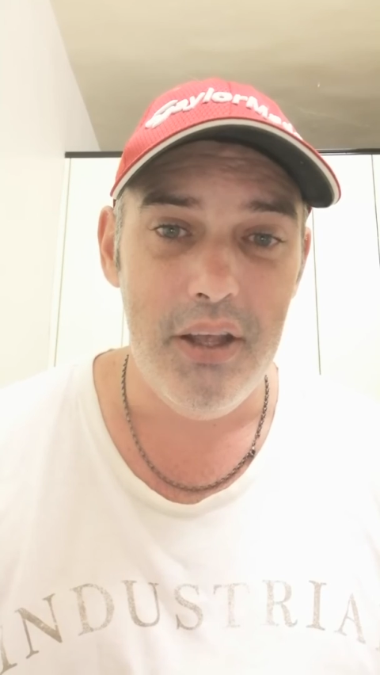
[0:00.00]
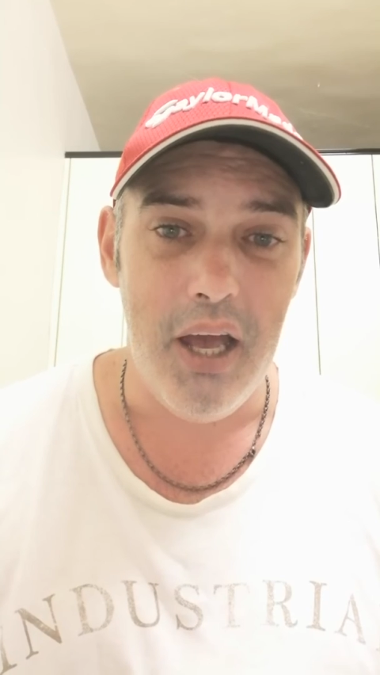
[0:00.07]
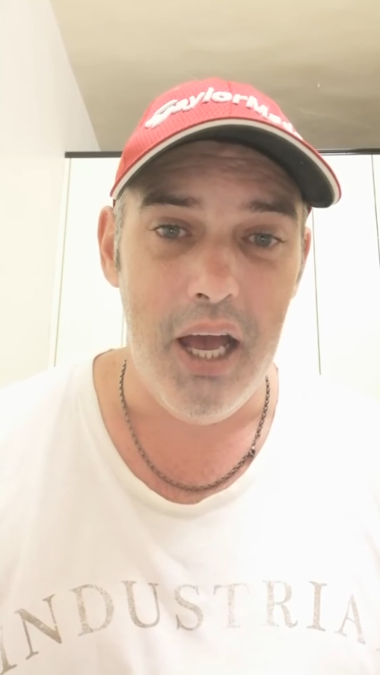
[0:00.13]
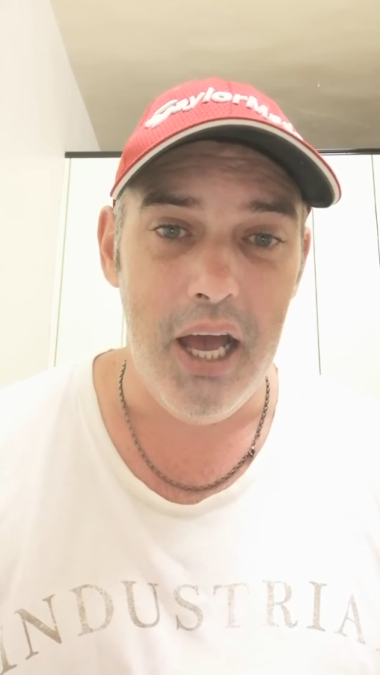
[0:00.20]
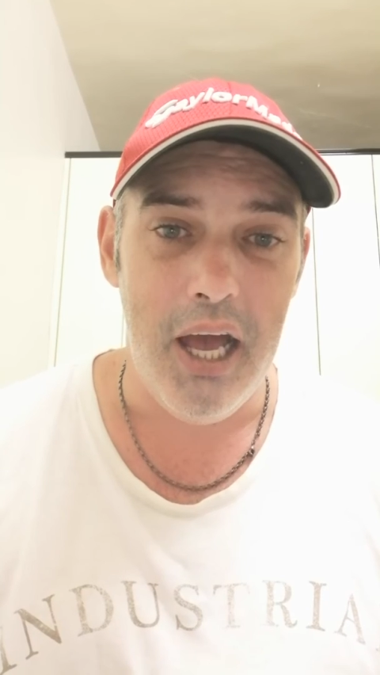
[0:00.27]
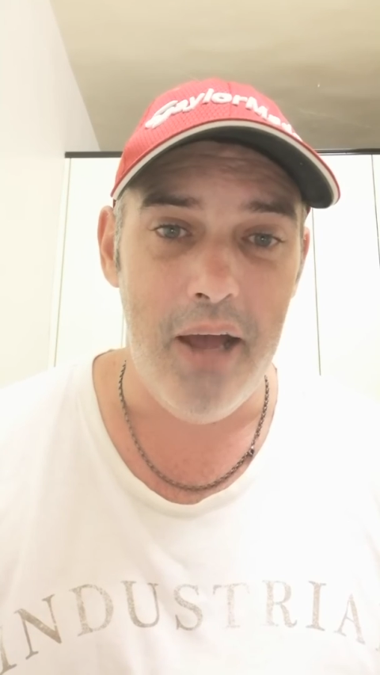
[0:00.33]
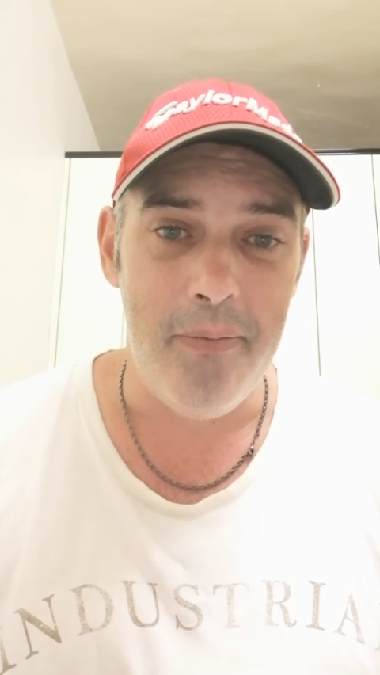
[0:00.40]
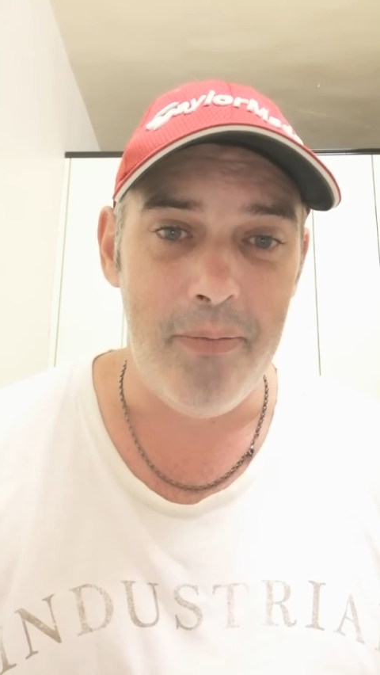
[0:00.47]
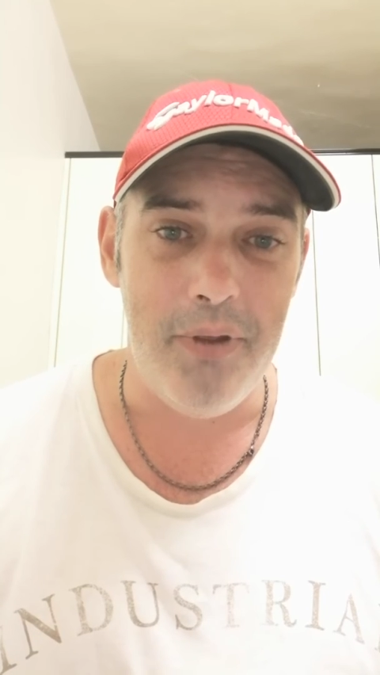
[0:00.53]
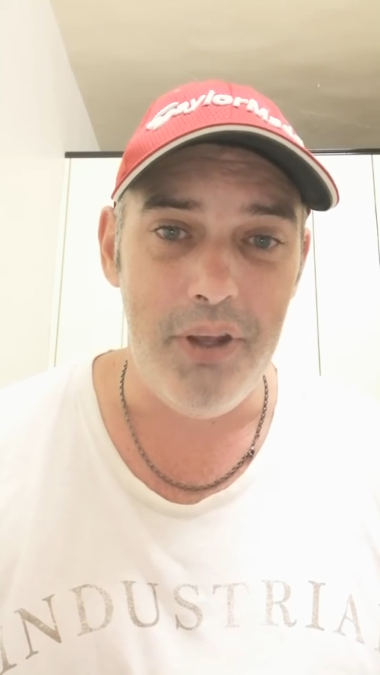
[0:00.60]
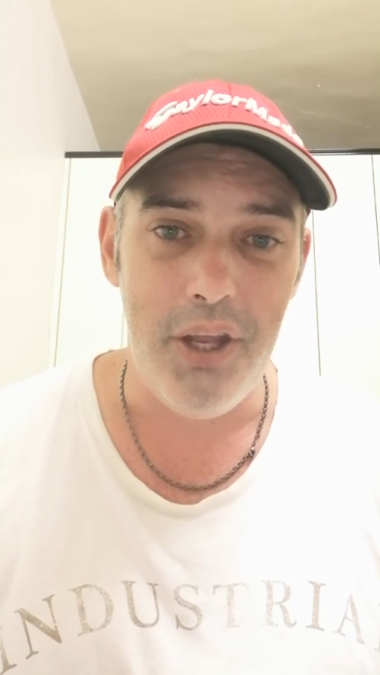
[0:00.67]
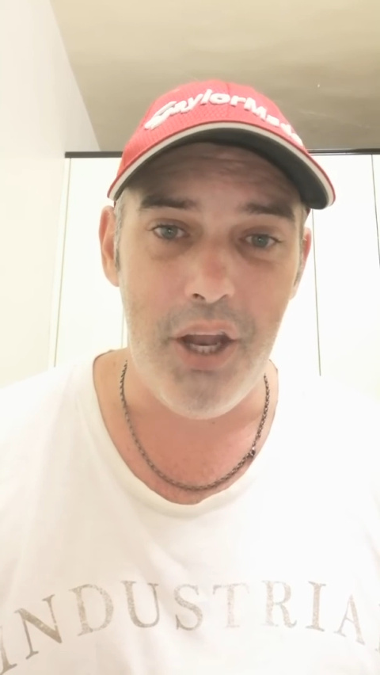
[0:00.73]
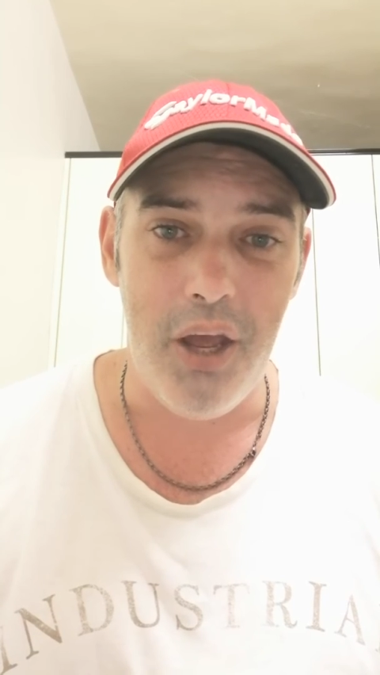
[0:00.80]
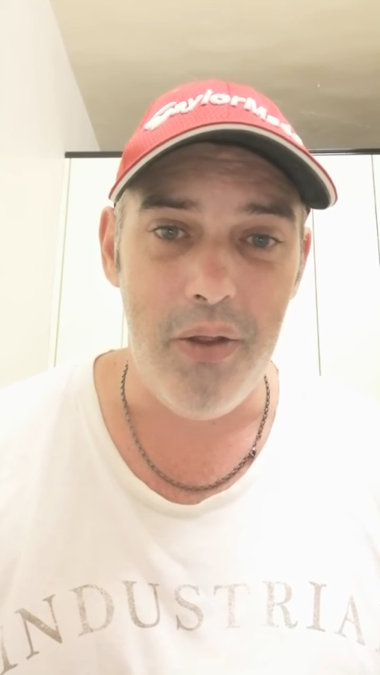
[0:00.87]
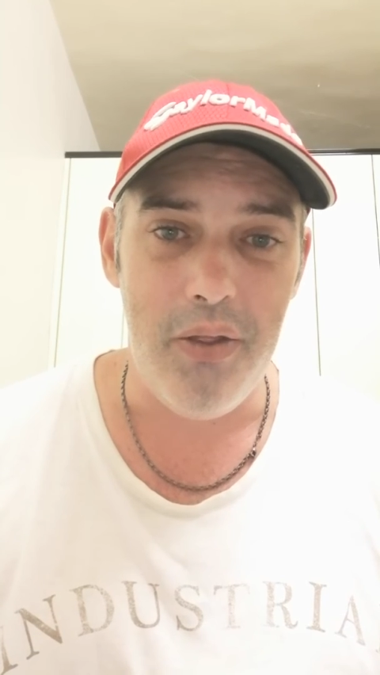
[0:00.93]

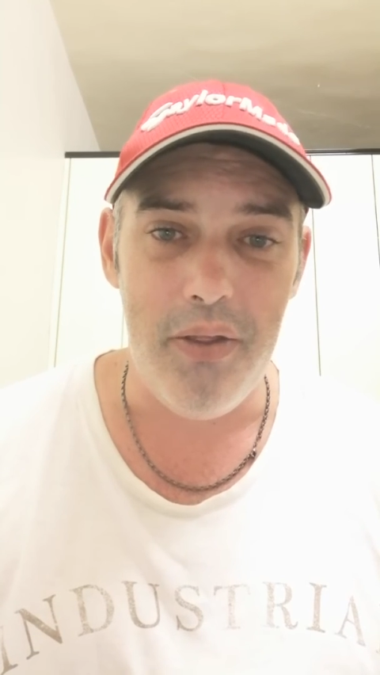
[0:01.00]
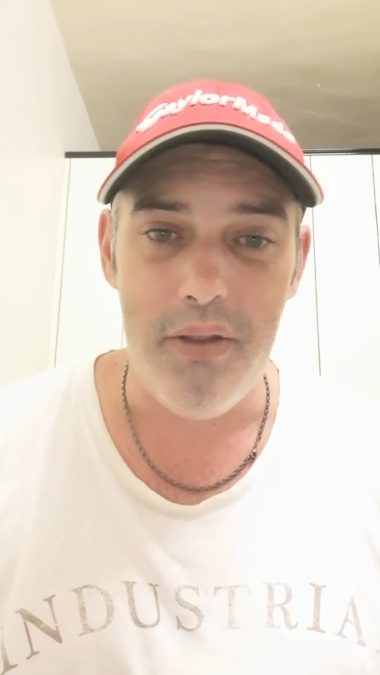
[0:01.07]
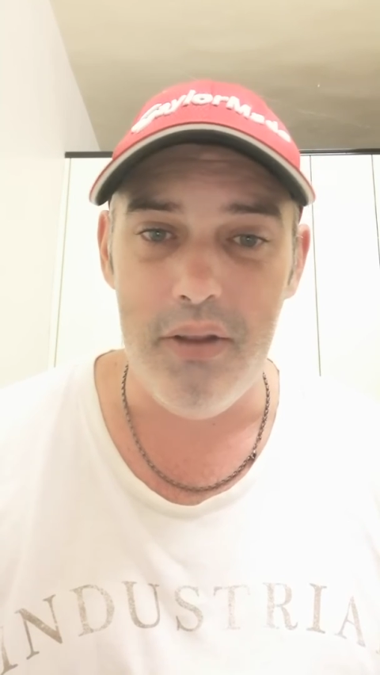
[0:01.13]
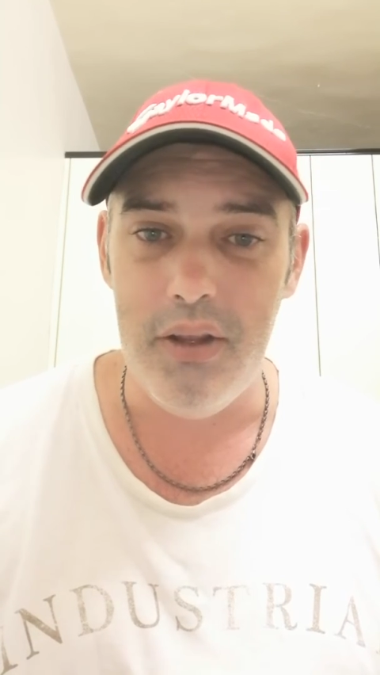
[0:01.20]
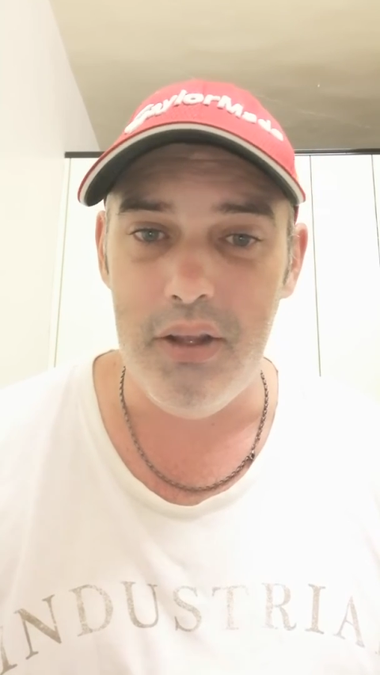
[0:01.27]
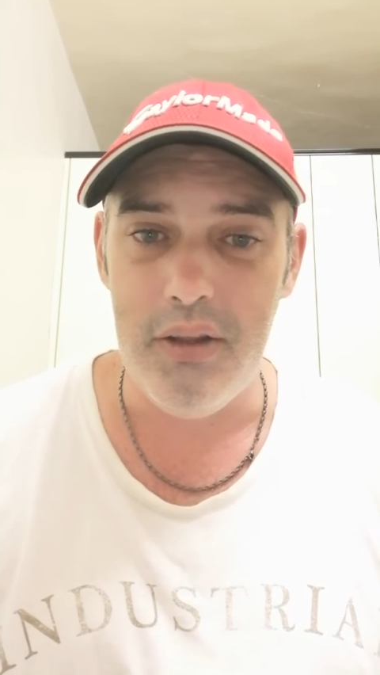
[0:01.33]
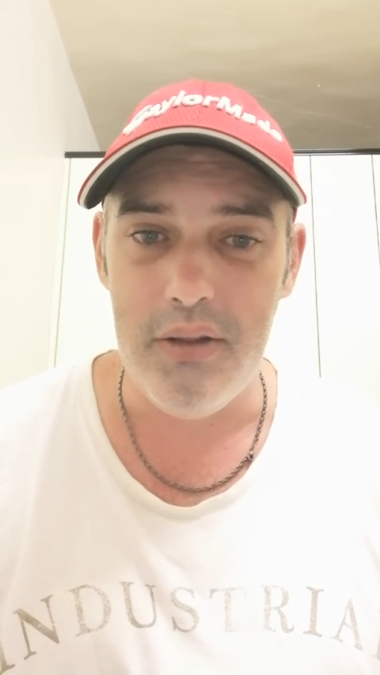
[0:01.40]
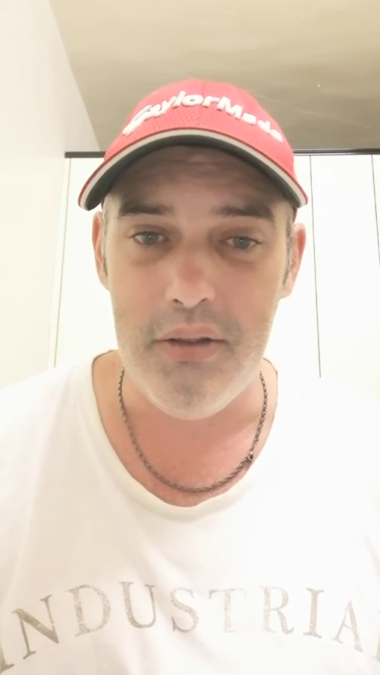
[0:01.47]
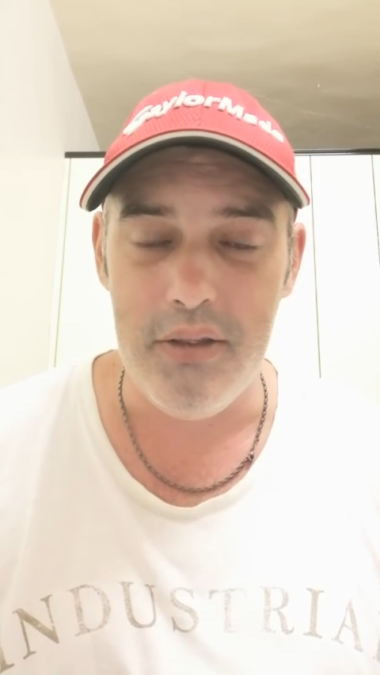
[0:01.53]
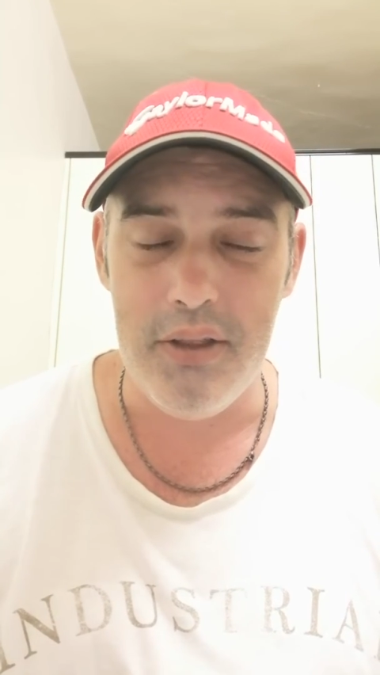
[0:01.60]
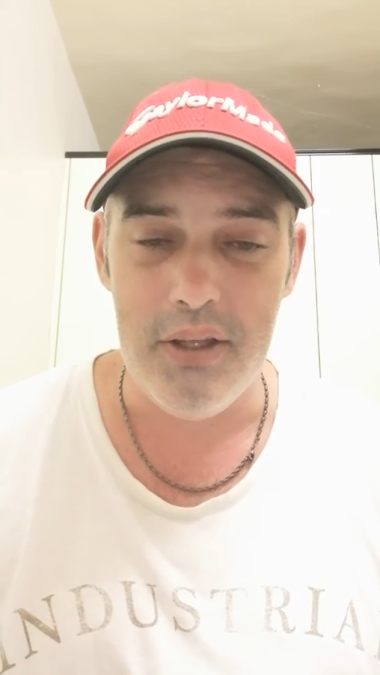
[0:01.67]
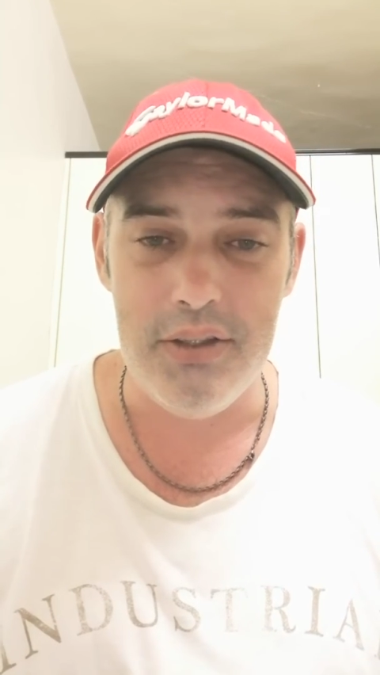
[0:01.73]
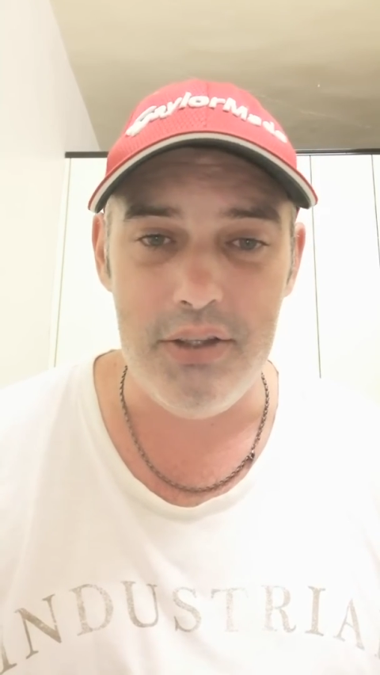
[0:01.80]
The